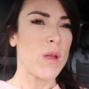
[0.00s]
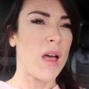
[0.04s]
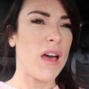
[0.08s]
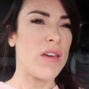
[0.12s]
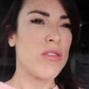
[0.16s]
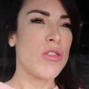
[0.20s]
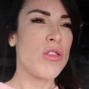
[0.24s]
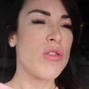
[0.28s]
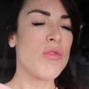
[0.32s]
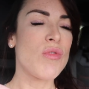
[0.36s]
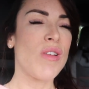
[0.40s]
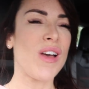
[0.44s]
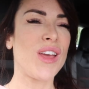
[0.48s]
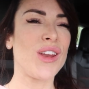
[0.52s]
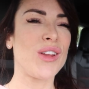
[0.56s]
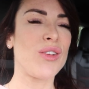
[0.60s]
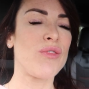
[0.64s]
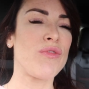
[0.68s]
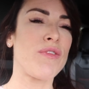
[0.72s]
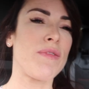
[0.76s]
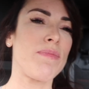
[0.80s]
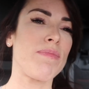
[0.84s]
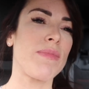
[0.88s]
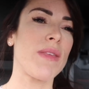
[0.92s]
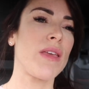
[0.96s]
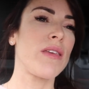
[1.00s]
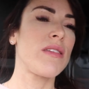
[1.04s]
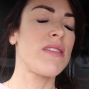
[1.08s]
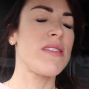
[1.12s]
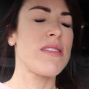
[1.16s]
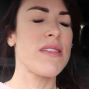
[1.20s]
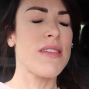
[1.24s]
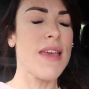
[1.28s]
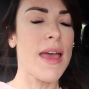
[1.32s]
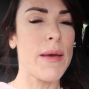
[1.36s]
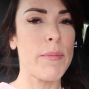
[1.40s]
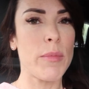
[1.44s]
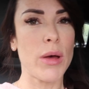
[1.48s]
I do kind of
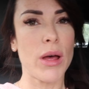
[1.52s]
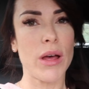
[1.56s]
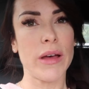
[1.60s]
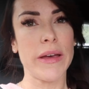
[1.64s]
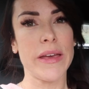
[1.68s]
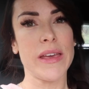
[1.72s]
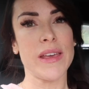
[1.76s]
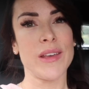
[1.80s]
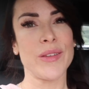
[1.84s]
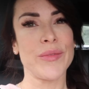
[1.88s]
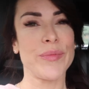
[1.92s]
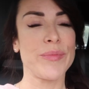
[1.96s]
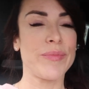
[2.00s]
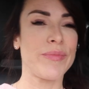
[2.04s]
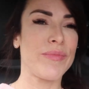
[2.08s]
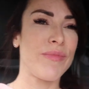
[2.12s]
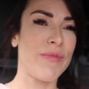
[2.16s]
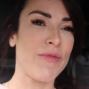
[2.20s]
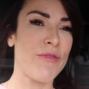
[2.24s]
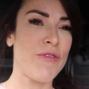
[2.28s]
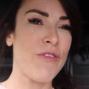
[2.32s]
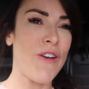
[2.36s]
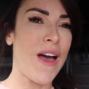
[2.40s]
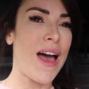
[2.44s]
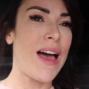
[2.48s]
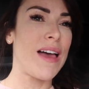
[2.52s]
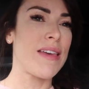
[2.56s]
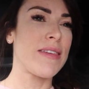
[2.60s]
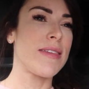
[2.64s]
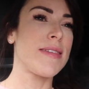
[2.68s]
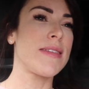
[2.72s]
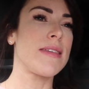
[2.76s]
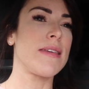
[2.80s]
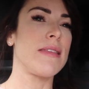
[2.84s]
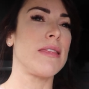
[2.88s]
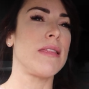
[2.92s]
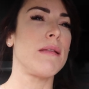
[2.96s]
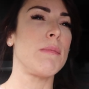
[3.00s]
semi
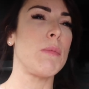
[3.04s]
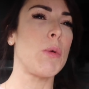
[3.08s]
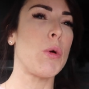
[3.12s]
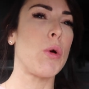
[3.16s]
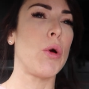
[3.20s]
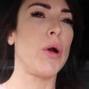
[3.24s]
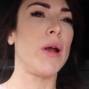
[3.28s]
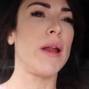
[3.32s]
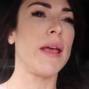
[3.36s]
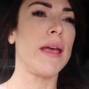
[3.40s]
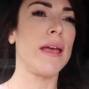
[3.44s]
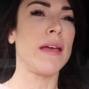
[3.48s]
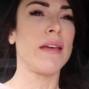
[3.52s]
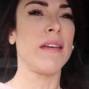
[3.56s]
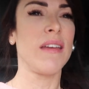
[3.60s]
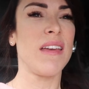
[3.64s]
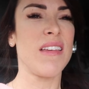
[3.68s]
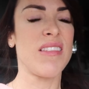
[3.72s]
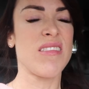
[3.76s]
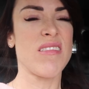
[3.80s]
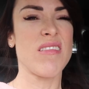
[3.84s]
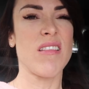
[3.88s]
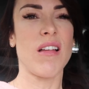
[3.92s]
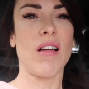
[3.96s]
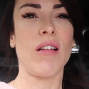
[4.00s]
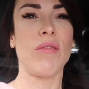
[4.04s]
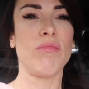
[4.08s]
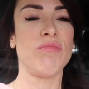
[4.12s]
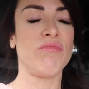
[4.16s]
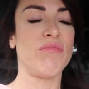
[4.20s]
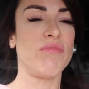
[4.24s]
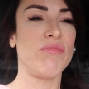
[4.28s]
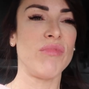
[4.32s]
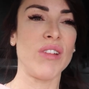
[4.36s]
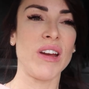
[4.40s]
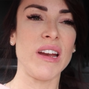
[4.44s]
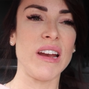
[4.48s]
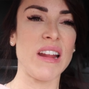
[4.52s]
fast in the morning. It's not
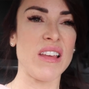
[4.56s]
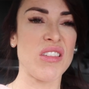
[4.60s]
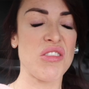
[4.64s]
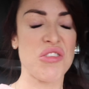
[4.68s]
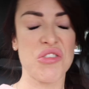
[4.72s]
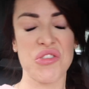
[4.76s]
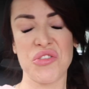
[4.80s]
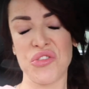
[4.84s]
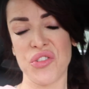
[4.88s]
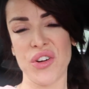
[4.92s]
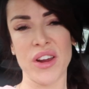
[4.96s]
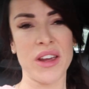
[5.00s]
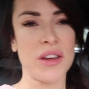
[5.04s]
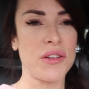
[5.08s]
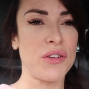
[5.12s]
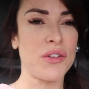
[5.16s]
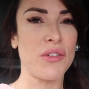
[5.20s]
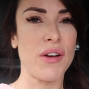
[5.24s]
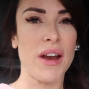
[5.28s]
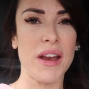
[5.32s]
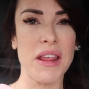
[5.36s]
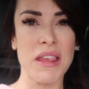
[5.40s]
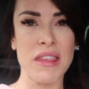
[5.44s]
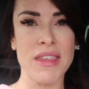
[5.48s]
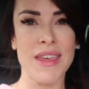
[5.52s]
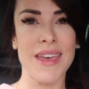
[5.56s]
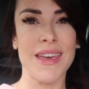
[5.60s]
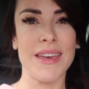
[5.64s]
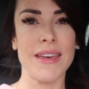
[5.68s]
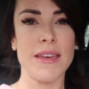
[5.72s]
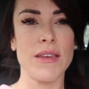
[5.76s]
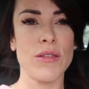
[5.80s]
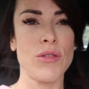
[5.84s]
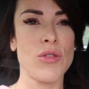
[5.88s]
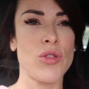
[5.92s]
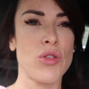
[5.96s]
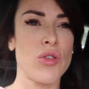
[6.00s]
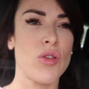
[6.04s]
really strict or anything.
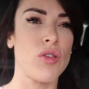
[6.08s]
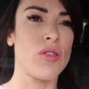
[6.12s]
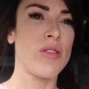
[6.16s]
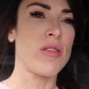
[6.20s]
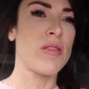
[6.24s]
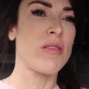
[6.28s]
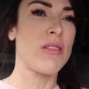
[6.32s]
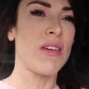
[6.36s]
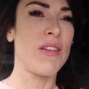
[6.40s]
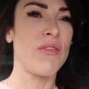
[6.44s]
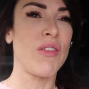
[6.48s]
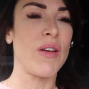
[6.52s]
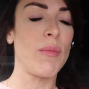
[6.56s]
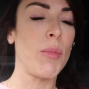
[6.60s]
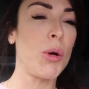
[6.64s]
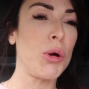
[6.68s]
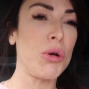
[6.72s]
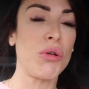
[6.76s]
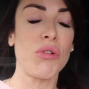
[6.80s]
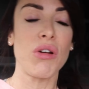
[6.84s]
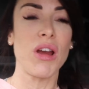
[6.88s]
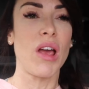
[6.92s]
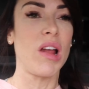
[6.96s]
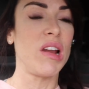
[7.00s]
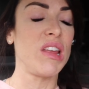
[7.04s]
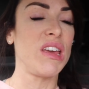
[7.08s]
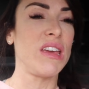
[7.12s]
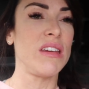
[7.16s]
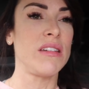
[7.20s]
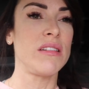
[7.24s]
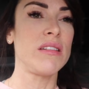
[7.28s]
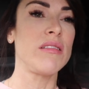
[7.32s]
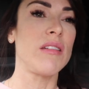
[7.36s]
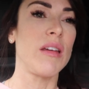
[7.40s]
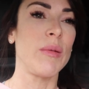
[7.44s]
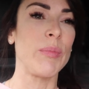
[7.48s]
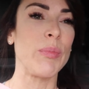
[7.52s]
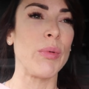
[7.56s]
It's just if I'm hungry, I'll
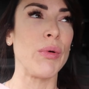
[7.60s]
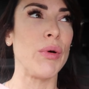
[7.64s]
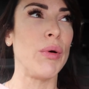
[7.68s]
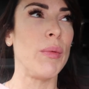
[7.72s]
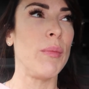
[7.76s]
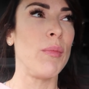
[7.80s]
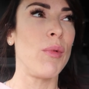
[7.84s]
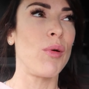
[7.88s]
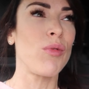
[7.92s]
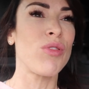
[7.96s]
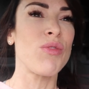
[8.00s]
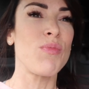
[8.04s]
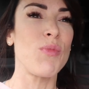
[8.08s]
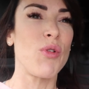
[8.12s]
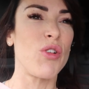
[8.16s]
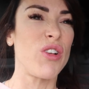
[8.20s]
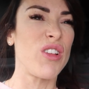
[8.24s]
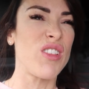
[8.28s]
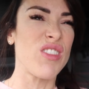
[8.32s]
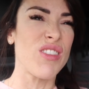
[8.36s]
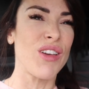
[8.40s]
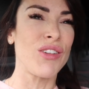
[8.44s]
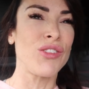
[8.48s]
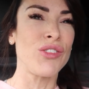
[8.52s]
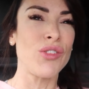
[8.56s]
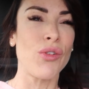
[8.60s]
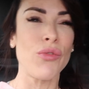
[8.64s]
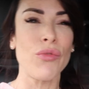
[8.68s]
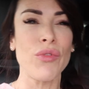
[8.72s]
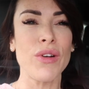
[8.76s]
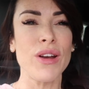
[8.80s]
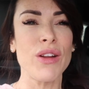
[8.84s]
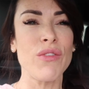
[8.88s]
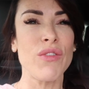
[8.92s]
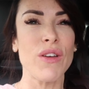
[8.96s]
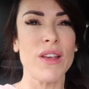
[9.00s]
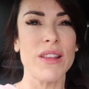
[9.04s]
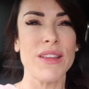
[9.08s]
eat. But most mornings I don't
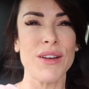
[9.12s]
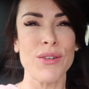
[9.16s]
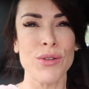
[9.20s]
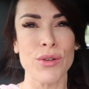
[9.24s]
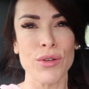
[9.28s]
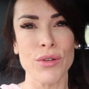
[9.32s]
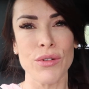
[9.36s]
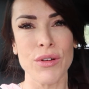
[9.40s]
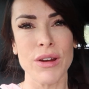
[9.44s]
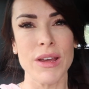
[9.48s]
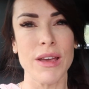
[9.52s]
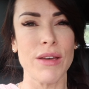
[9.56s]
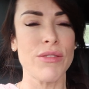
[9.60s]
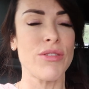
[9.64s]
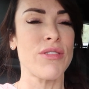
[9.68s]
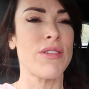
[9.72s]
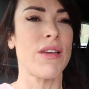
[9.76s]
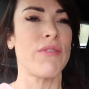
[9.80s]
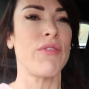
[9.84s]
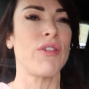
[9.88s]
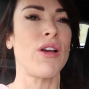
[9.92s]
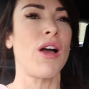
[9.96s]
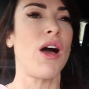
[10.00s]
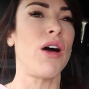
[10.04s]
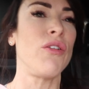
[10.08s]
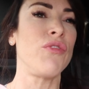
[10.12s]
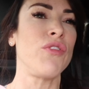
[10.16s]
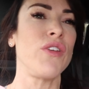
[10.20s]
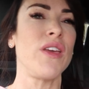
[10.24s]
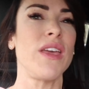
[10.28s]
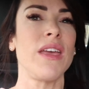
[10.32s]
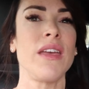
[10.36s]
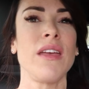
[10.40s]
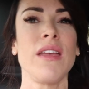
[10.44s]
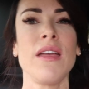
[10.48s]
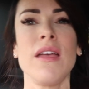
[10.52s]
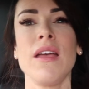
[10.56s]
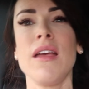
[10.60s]
really feel that hungry. I just have
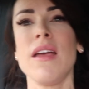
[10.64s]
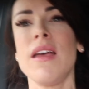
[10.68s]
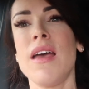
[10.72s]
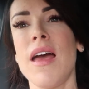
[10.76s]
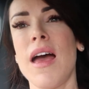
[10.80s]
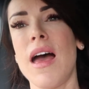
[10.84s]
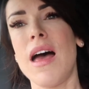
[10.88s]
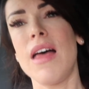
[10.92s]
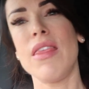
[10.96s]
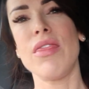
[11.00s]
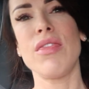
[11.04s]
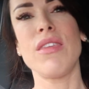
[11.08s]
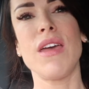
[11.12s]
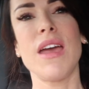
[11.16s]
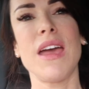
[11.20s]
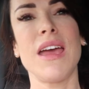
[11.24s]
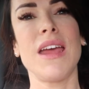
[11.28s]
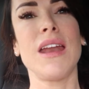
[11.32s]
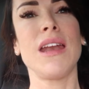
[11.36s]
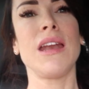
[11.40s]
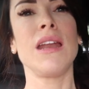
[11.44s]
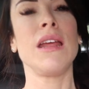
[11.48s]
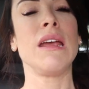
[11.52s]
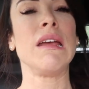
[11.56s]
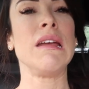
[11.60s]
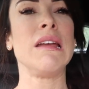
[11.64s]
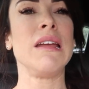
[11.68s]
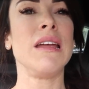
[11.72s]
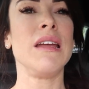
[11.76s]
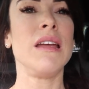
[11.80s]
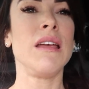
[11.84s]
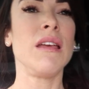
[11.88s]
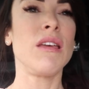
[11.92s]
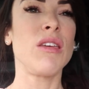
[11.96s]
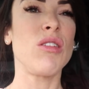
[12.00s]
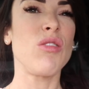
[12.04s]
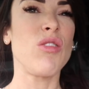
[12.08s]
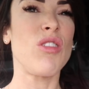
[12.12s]
coffee, and
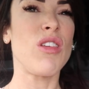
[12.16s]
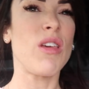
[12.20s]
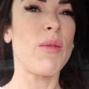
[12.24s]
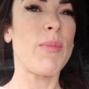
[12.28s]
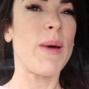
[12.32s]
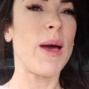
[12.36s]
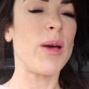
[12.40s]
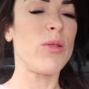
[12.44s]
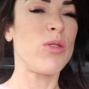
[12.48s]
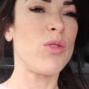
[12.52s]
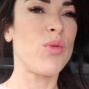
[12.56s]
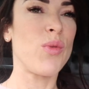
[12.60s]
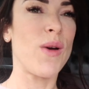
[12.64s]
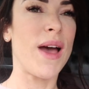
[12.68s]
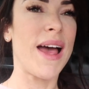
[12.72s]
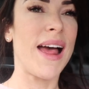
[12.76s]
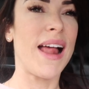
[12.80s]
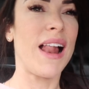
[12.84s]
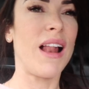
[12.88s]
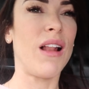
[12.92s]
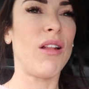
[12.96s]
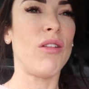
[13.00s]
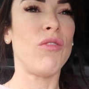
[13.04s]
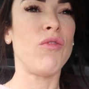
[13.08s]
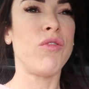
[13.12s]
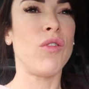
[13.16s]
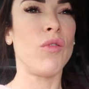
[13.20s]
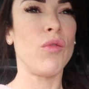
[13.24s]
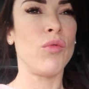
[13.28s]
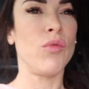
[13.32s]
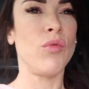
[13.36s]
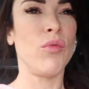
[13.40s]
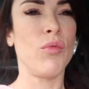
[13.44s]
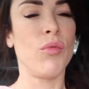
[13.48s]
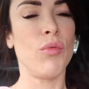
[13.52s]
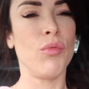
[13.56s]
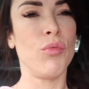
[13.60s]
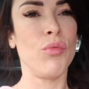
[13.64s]
then usually about
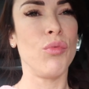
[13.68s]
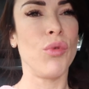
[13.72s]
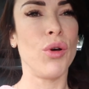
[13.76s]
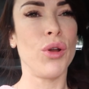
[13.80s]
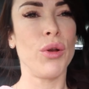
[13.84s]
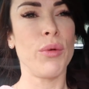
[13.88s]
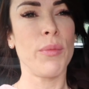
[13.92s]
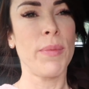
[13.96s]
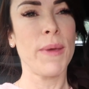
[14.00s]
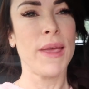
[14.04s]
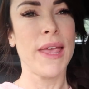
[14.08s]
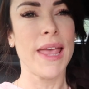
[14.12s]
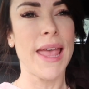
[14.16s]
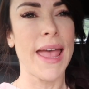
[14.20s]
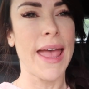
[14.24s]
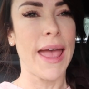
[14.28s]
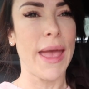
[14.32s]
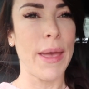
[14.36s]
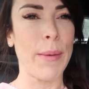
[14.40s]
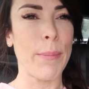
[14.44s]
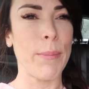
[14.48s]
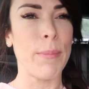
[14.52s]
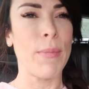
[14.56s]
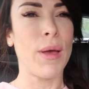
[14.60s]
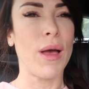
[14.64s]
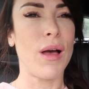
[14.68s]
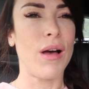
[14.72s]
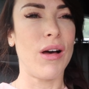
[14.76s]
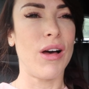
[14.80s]
12, 1 p.m.